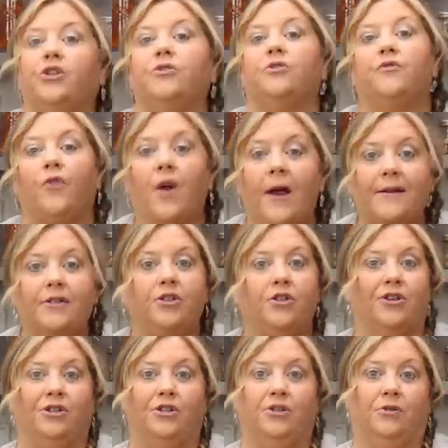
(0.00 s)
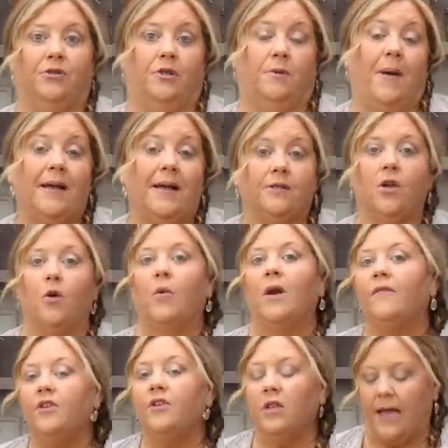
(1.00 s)
could use Frank's, you could use Tabasco,
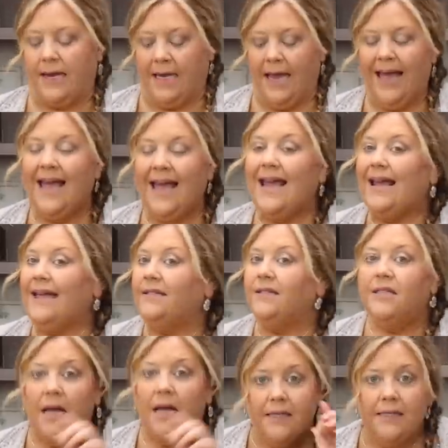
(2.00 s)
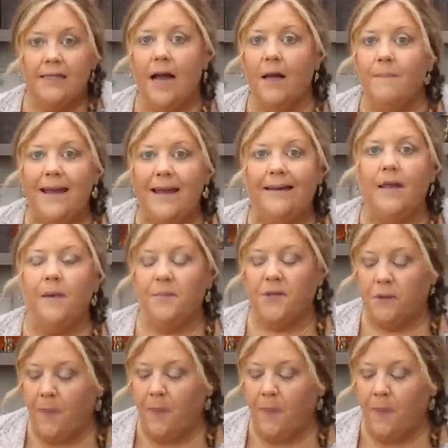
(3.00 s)
whatever you like. It does not make them